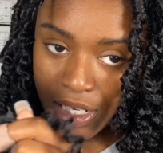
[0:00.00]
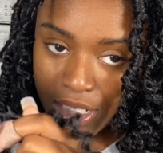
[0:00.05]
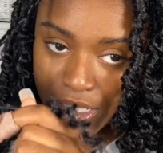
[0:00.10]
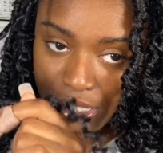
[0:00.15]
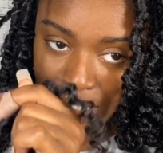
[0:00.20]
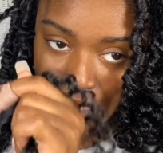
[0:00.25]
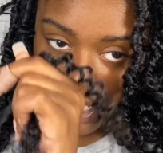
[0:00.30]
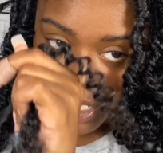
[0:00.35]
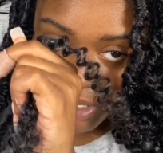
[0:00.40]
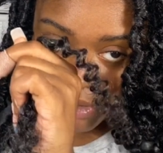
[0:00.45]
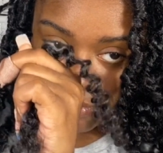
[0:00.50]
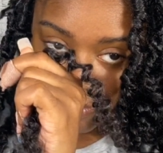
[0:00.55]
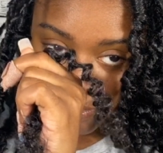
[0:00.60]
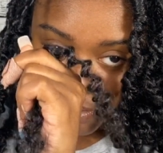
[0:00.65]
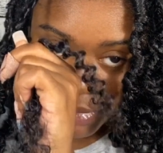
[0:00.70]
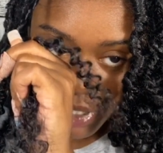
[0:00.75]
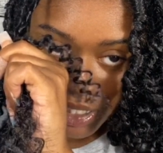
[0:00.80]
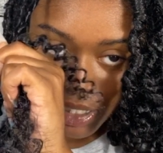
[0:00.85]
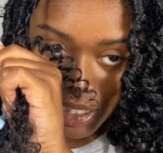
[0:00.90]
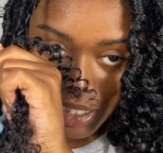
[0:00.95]
instead of
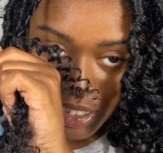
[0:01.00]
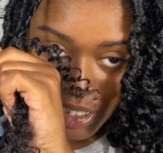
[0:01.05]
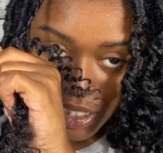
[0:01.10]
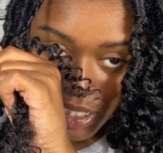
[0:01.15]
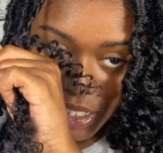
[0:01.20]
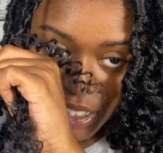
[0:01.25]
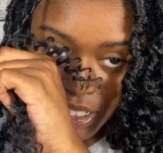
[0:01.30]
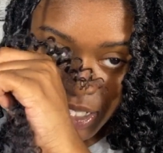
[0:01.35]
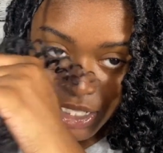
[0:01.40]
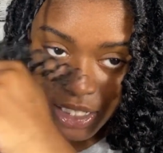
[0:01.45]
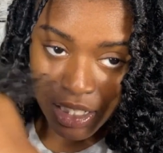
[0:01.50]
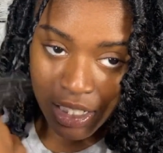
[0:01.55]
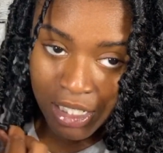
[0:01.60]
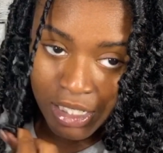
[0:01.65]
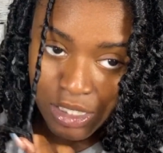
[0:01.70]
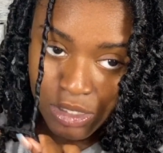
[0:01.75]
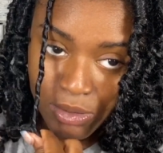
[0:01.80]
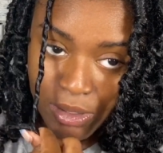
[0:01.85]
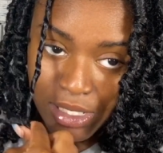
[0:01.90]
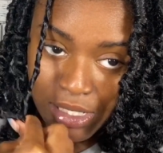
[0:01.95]
bending it and
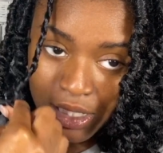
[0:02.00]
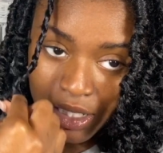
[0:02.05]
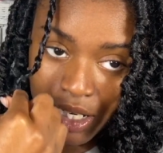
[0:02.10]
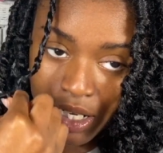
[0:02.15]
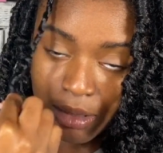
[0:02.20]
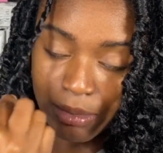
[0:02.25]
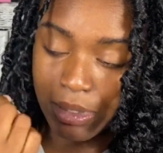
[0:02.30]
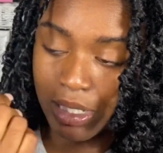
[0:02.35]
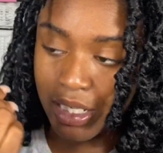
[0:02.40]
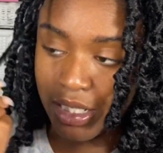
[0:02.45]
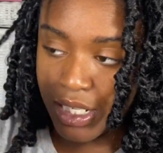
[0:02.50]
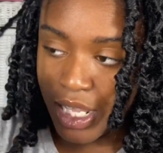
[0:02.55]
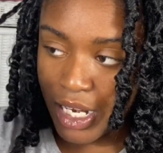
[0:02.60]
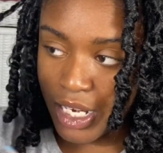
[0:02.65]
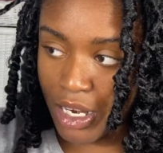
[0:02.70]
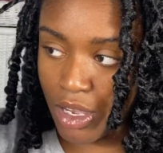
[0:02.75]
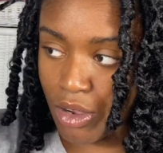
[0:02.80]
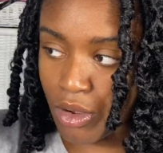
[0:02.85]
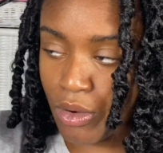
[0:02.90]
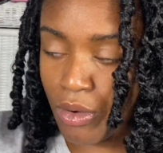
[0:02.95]
then twisting it, because I
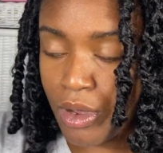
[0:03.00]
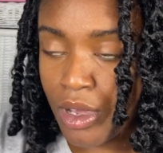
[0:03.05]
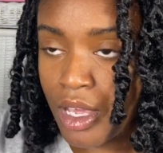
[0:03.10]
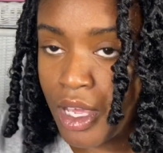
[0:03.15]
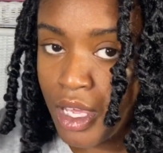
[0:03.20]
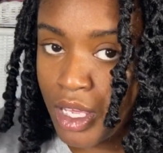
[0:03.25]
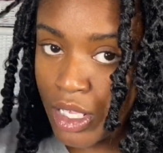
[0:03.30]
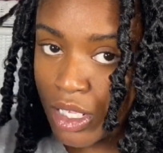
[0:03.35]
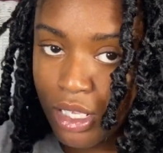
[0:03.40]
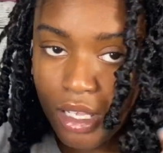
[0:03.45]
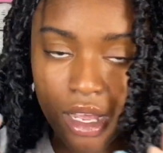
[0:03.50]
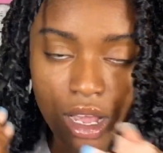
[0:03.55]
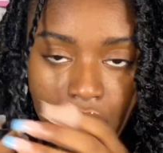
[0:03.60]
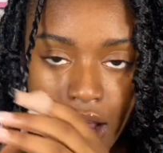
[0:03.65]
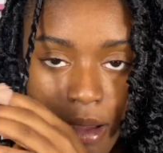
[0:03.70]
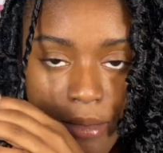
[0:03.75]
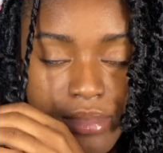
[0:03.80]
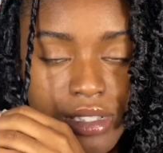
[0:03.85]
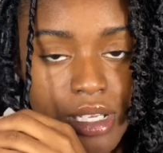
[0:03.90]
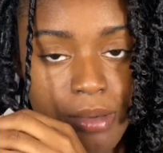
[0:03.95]
know
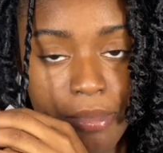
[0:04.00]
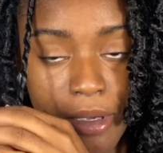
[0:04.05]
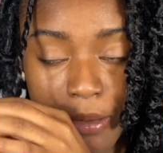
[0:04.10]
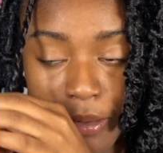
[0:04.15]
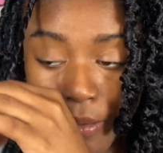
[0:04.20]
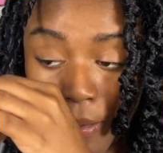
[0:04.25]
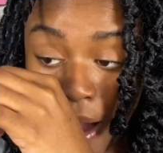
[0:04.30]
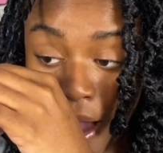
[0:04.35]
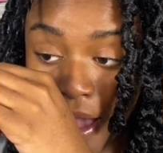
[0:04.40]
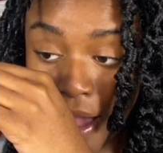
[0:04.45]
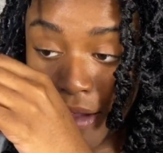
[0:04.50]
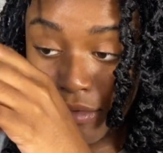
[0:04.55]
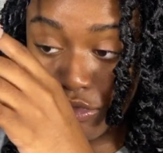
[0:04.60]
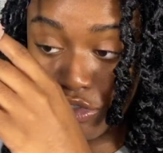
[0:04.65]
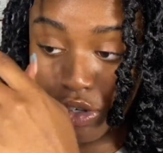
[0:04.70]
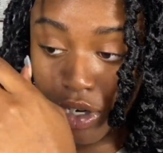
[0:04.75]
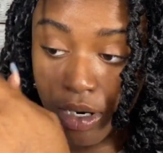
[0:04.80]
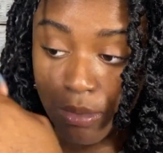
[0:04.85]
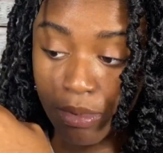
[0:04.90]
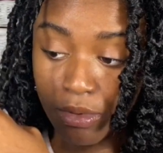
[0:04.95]
some people might have
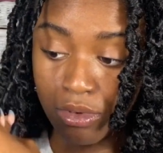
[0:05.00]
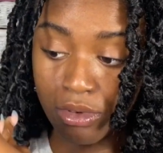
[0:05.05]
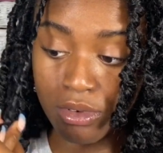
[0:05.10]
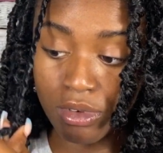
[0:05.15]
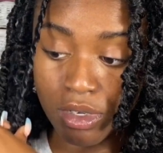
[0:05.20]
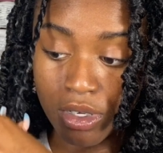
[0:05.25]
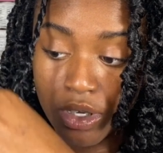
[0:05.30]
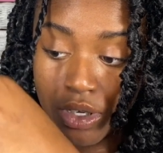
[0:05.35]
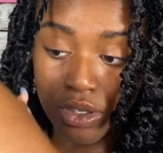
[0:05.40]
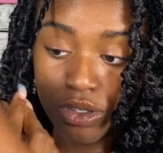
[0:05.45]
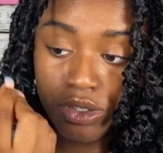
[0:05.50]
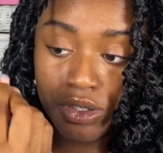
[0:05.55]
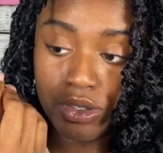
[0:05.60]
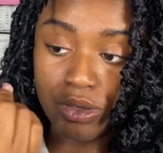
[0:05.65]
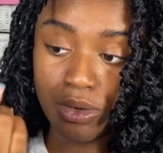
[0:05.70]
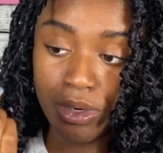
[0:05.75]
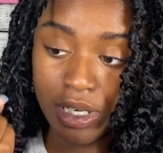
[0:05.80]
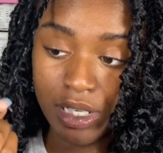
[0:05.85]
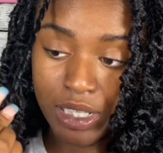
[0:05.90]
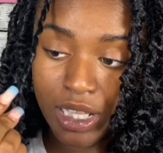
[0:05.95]
trouble
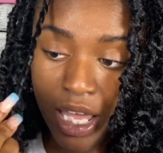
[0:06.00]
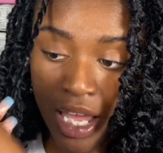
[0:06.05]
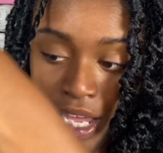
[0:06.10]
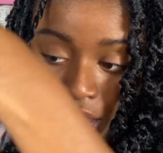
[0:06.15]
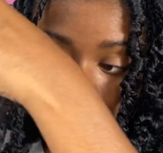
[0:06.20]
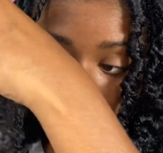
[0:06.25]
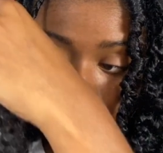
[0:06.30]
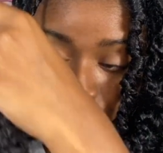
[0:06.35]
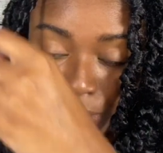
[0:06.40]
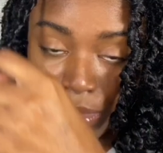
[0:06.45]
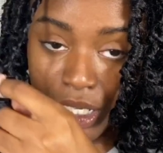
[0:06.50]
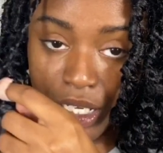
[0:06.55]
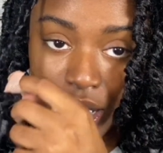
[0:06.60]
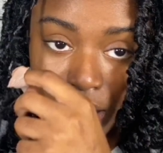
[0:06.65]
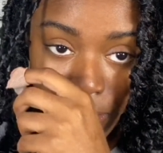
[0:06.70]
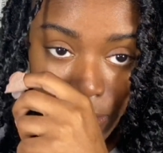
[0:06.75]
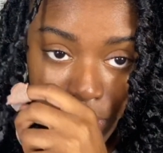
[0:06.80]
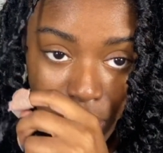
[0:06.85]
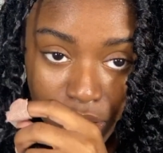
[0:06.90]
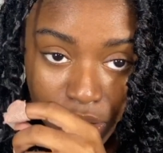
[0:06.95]
doing that and it
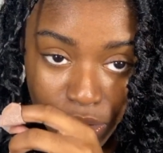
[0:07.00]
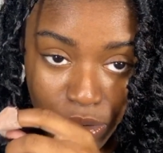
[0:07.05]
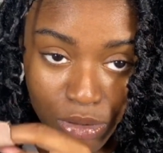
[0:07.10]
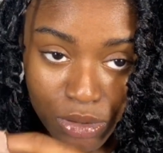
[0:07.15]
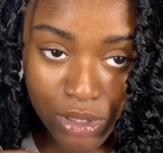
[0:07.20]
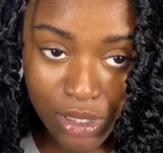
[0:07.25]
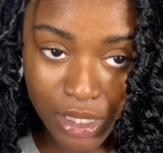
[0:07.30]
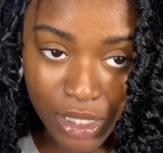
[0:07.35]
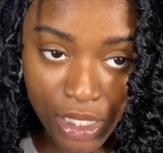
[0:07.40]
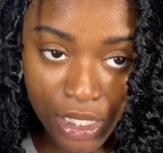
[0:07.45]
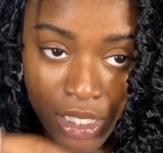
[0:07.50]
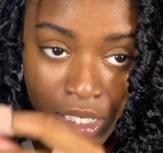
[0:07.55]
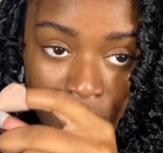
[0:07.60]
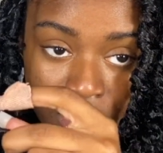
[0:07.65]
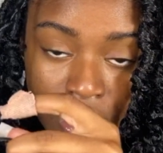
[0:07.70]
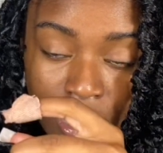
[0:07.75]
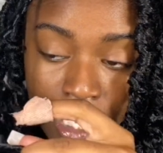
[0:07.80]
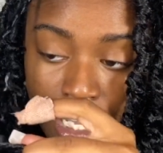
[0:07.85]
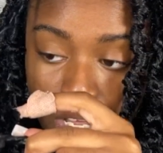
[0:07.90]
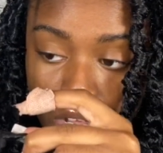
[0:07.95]
become unloose
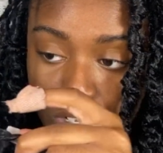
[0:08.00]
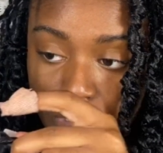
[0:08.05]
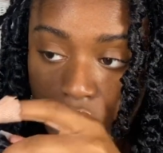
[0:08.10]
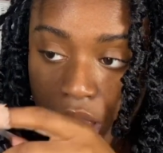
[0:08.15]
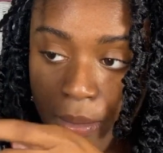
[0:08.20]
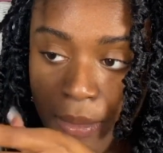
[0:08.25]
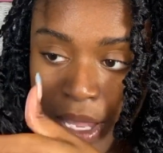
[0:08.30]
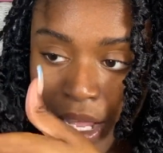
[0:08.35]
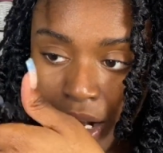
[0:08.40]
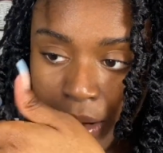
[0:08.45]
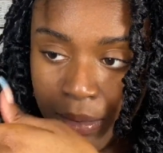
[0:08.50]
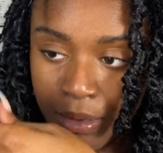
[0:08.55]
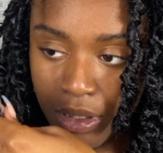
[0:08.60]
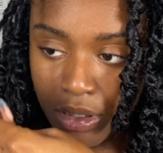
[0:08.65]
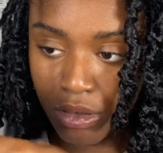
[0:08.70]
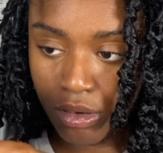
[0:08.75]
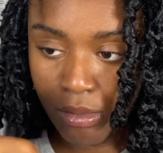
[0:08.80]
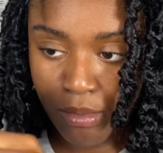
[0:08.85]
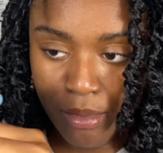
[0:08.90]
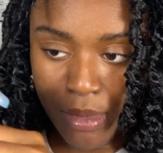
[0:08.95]
again. So I made up a
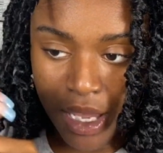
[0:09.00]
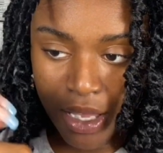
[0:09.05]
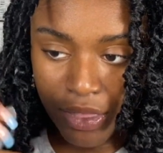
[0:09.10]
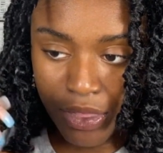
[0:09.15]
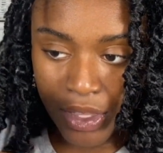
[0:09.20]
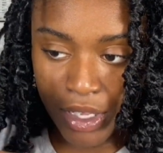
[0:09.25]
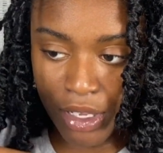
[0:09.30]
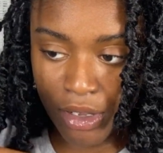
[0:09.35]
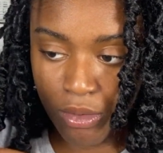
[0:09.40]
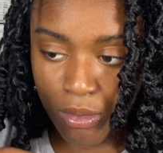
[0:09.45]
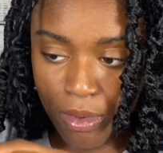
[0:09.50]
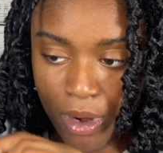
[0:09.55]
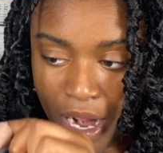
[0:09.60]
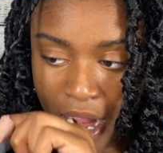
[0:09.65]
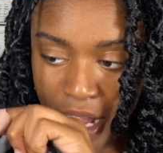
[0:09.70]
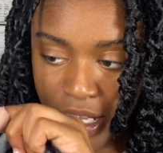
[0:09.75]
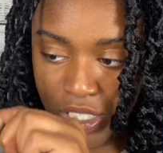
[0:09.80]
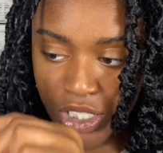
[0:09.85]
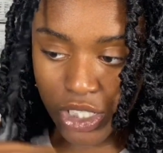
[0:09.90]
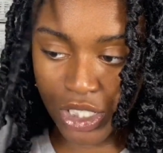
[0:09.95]
little method where
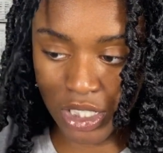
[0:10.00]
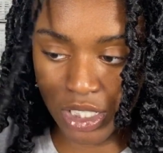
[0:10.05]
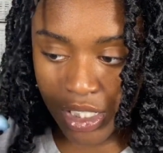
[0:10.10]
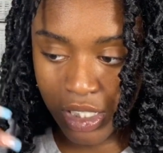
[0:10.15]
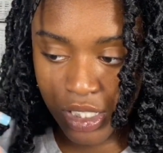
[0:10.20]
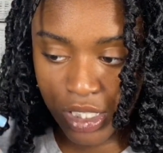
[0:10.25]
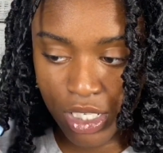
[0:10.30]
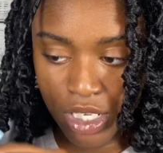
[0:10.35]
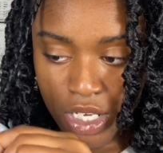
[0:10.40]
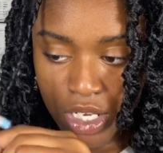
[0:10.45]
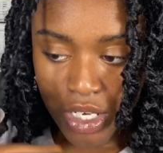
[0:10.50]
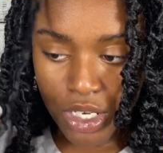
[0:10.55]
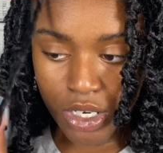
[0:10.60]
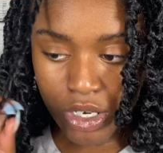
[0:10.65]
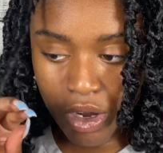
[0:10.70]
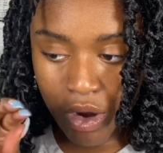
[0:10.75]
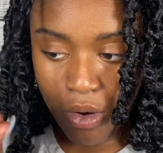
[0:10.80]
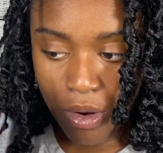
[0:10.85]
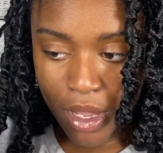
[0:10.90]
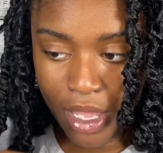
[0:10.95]
I just
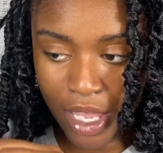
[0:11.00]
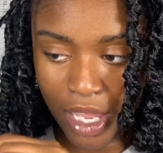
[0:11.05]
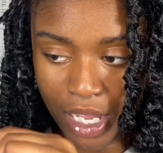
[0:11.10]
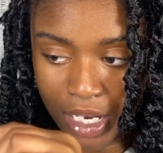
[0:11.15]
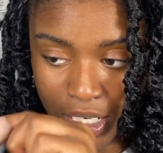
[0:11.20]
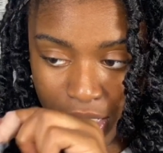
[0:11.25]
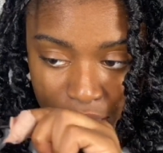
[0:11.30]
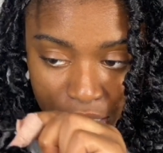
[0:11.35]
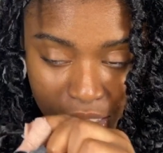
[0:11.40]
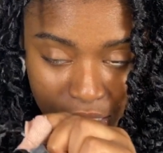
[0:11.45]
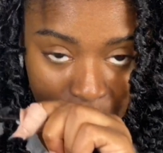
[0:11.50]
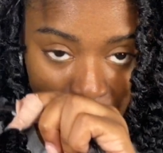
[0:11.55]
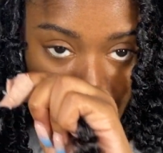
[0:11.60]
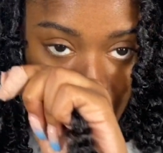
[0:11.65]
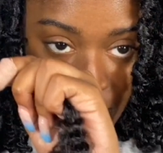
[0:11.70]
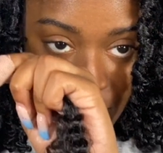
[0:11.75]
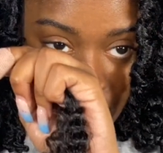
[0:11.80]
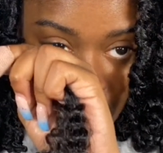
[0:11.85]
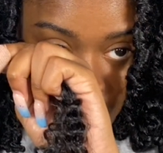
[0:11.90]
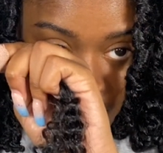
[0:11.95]
go ahead and
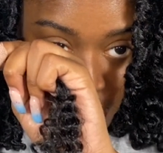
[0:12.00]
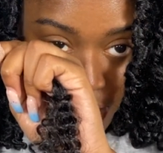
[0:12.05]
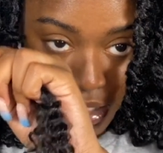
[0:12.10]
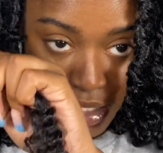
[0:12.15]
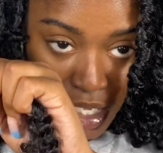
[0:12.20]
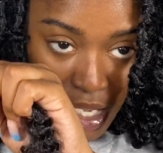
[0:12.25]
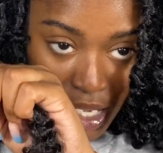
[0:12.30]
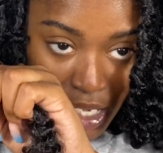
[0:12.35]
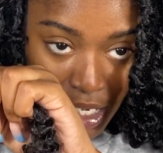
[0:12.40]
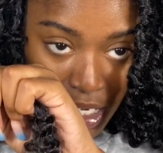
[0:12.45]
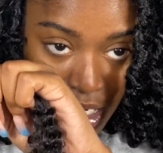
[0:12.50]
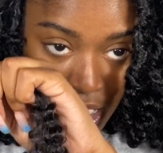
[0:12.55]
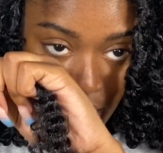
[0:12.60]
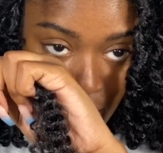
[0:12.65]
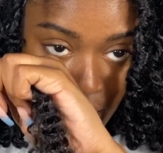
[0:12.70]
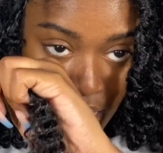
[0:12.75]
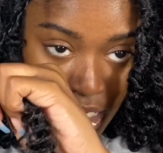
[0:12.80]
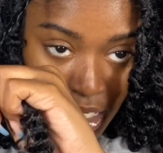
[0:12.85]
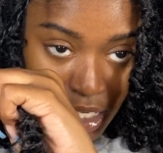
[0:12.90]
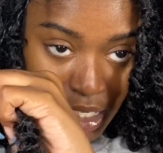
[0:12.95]
take
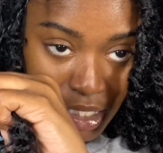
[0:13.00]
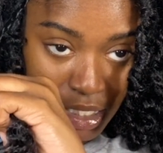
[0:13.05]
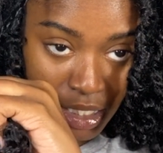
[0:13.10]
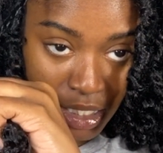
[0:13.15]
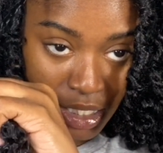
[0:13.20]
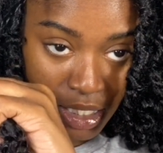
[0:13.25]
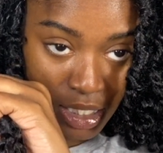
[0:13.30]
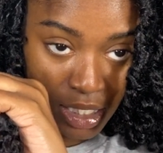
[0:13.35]
it and